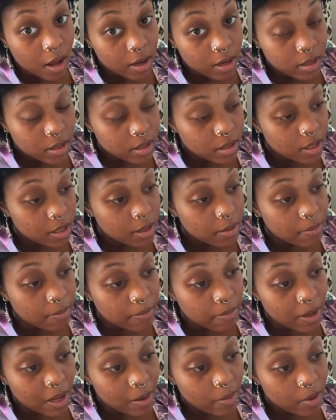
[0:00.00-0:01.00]

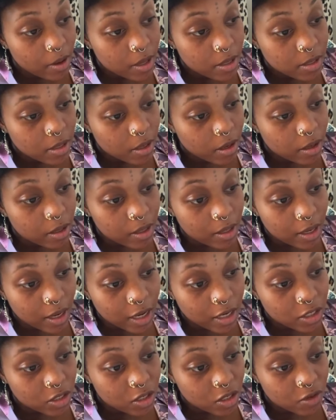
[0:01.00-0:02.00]
honestly, babies are
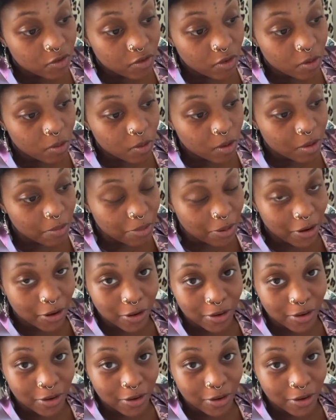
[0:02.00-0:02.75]
not just for one